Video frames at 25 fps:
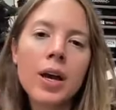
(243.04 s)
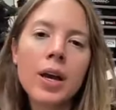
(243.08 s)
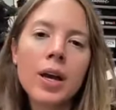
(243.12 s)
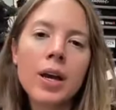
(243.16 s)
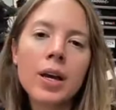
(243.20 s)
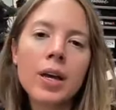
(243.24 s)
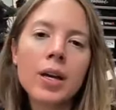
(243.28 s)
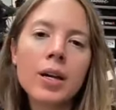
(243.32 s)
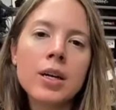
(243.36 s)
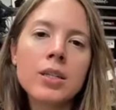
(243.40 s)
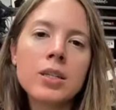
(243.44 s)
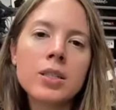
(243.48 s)

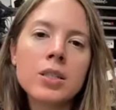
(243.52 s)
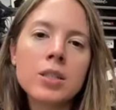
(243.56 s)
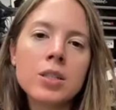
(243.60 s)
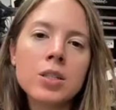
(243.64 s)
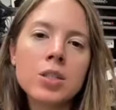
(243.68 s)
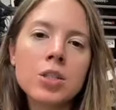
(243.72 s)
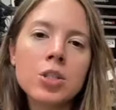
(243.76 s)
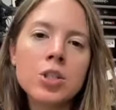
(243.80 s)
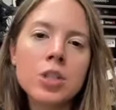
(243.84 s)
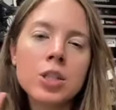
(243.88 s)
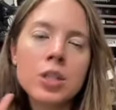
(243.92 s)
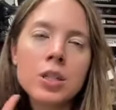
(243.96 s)

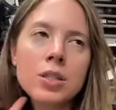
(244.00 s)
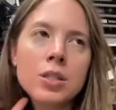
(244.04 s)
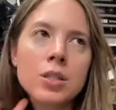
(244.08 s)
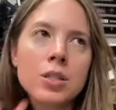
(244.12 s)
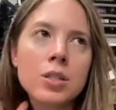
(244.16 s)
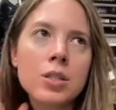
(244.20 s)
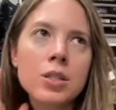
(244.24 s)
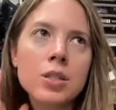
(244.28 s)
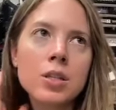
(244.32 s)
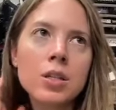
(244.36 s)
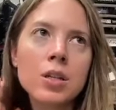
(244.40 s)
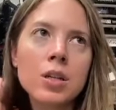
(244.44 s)
and
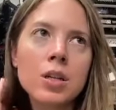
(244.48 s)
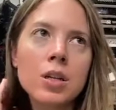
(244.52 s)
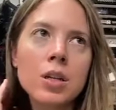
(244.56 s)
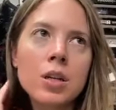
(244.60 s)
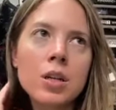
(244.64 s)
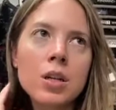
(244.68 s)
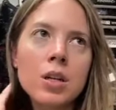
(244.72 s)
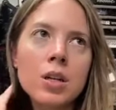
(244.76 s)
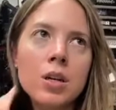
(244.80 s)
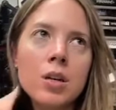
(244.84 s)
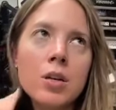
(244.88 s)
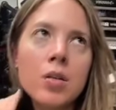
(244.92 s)
just
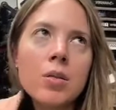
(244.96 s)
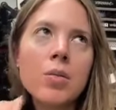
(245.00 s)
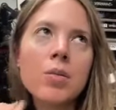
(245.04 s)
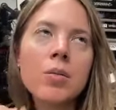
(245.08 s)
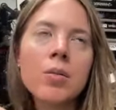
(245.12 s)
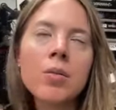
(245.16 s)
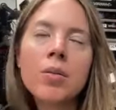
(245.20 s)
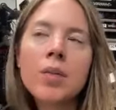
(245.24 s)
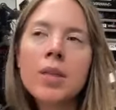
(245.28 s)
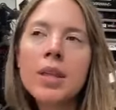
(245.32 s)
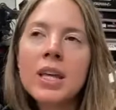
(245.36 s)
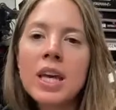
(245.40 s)

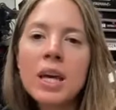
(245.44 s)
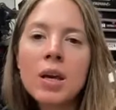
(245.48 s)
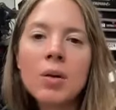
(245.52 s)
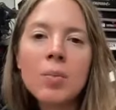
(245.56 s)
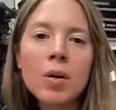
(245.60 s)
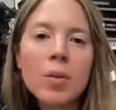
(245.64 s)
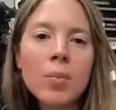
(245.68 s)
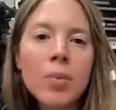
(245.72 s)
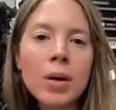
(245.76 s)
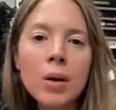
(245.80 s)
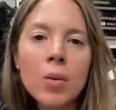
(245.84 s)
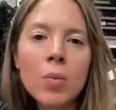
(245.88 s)
thinking
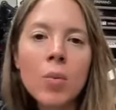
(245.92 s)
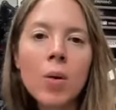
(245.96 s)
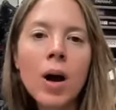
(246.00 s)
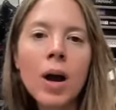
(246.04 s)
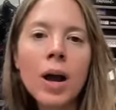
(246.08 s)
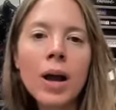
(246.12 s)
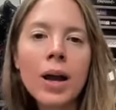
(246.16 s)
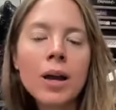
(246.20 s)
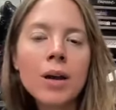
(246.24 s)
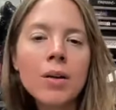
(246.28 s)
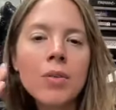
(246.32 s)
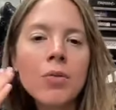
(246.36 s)
about my
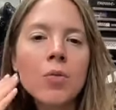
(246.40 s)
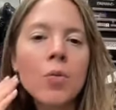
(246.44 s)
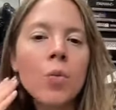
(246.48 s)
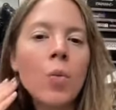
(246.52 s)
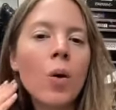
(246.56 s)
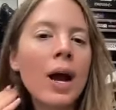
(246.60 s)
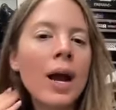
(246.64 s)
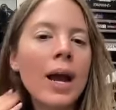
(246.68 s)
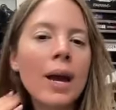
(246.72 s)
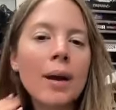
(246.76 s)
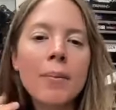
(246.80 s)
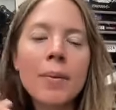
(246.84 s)
why of
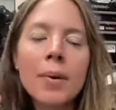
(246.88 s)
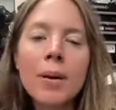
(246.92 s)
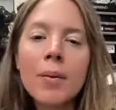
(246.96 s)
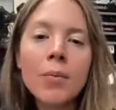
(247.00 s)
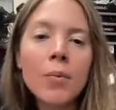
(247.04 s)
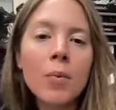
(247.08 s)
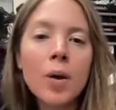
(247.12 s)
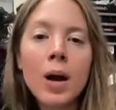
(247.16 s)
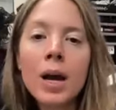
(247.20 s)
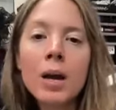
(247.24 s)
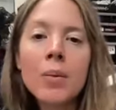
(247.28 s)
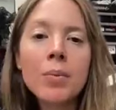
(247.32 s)
why
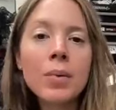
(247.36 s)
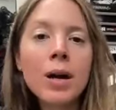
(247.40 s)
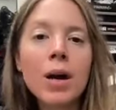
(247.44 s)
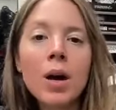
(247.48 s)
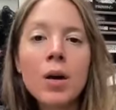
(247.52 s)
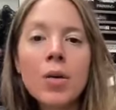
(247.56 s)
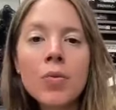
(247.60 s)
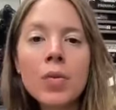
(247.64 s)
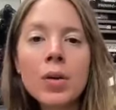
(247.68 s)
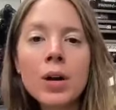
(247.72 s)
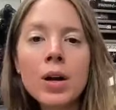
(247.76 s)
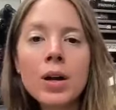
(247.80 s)
am I
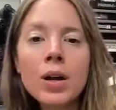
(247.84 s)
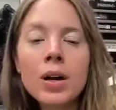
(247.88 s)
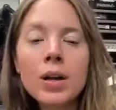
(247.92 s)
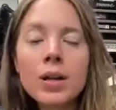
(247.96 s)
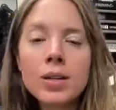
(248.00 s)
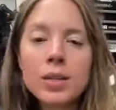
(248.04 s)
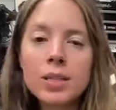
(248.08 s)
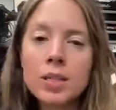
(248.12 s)
out there?